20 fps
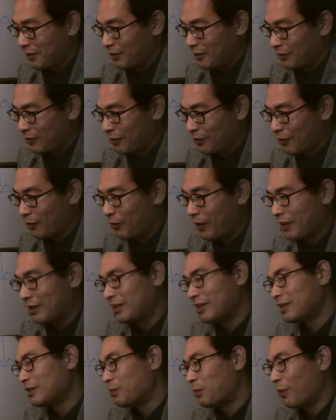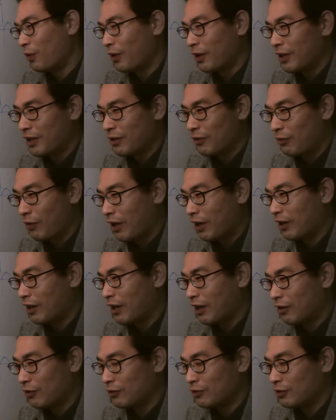know when this boy went
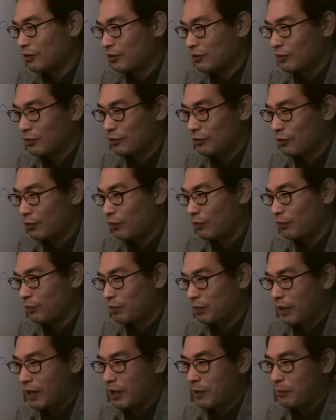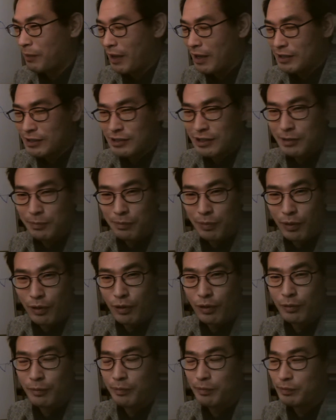out play
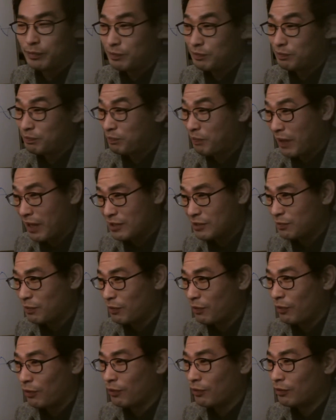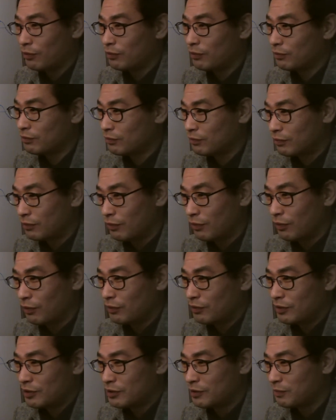basketball, baseball,
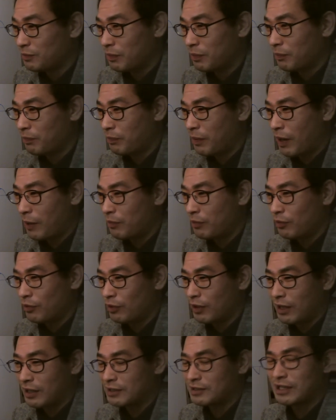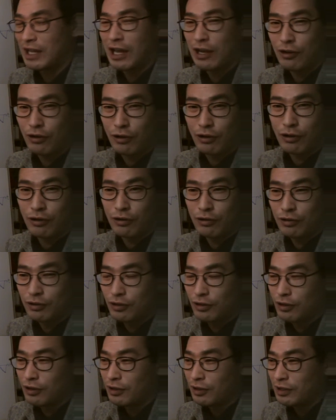all this popular like soccer.
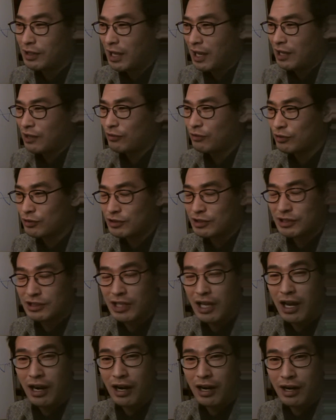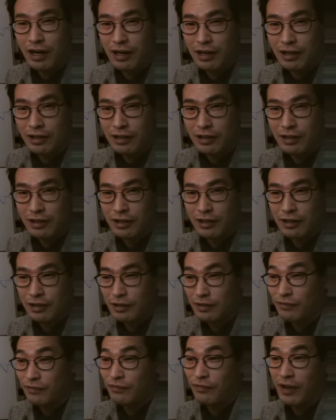Yeah, he was star,
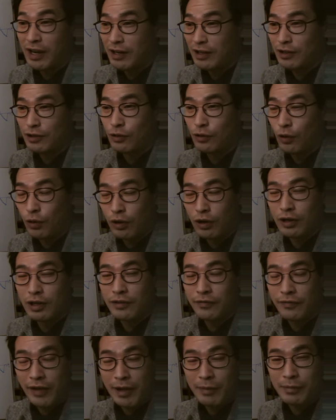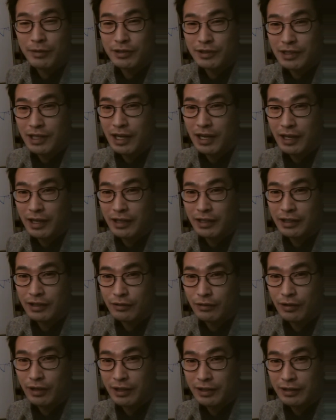very locally famous guy,
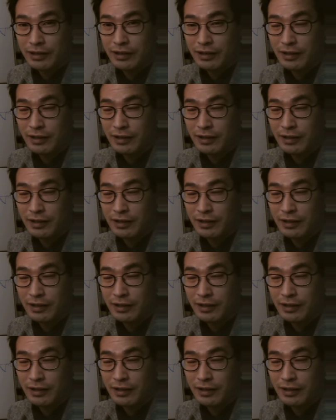right?